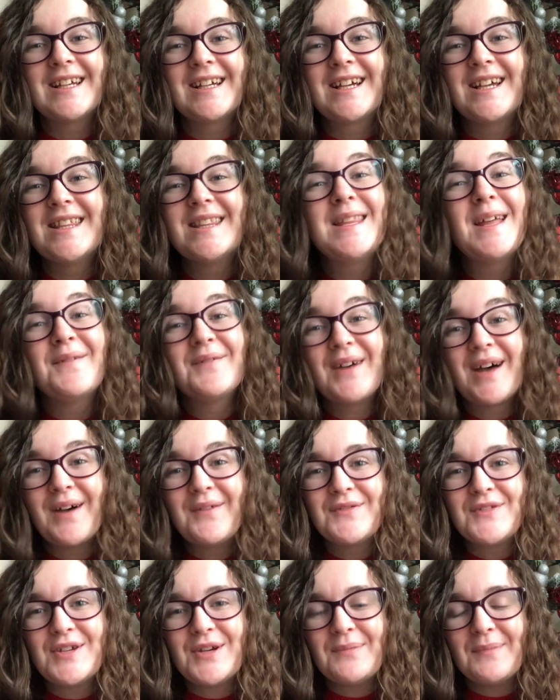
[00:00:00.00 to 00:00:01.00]
I can never
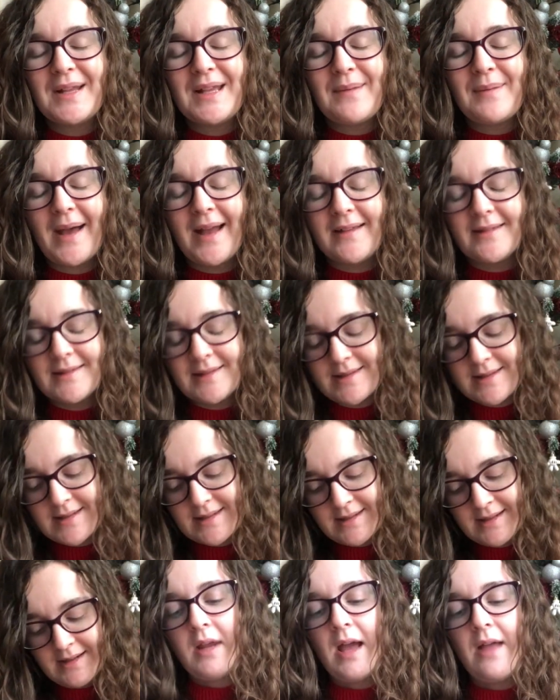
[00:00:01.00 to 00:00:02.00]
have too many
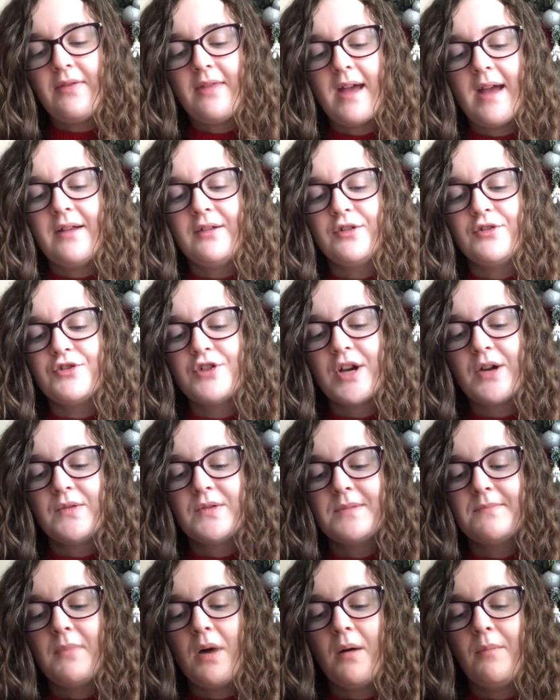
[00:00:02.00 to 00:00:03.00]
pens. And then
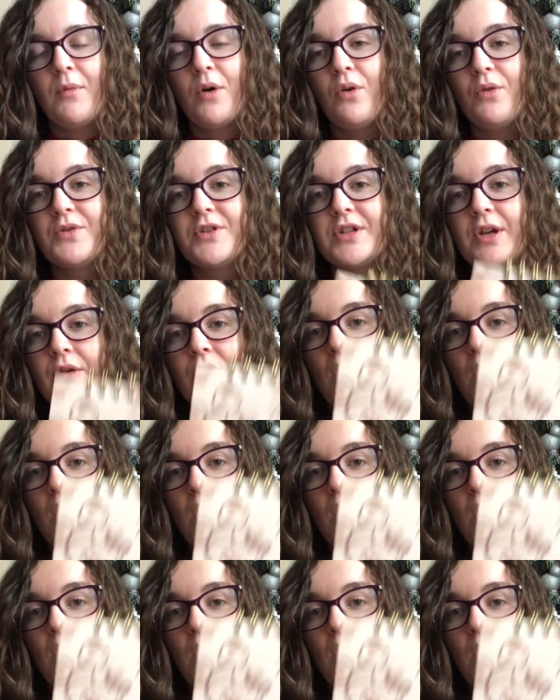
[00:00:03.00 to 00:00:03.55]
Joe's mum also